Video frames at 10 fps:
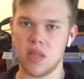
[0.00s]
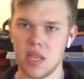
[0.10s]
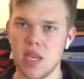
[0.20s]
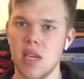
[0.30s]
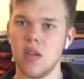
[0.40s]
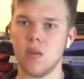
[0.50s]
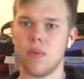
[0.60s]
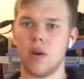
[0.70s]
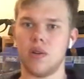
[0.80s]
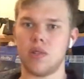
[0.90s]
the inner
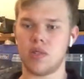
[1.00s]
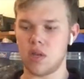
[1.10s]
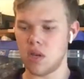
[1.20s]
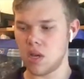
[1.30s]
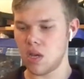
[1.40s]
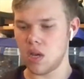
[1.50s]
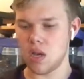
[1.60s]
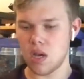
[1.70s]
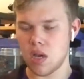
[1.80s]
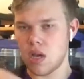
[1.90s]
parts.
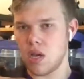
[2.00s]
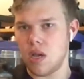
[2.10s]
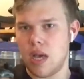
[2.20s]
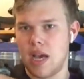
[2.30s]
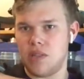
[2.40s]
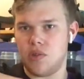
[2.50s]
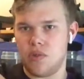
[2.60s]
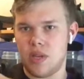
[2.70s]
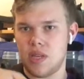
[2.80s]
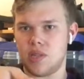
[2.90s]
And so
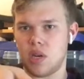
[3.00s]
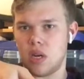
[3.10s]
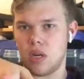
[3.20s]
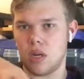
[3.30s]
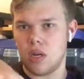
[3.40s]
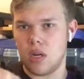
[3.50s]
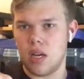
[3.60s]
these are,